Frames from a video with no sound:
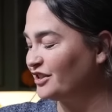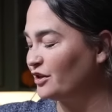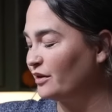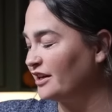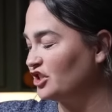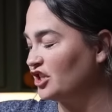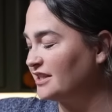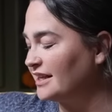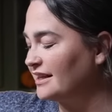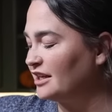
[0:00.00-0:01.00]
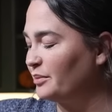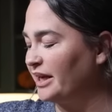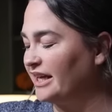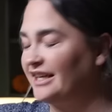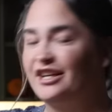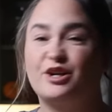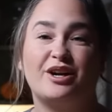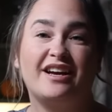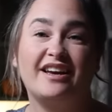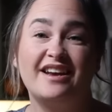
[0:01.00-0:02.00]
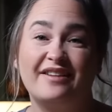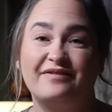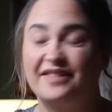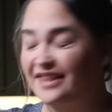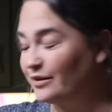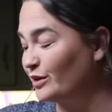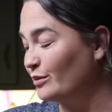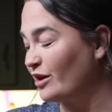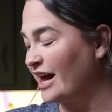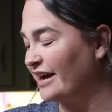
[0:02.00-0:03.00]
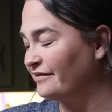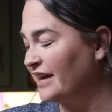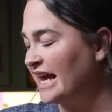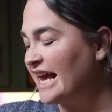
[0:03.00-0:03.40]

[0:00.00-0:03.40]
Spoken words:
So there's just a little bit in here, enough that we will have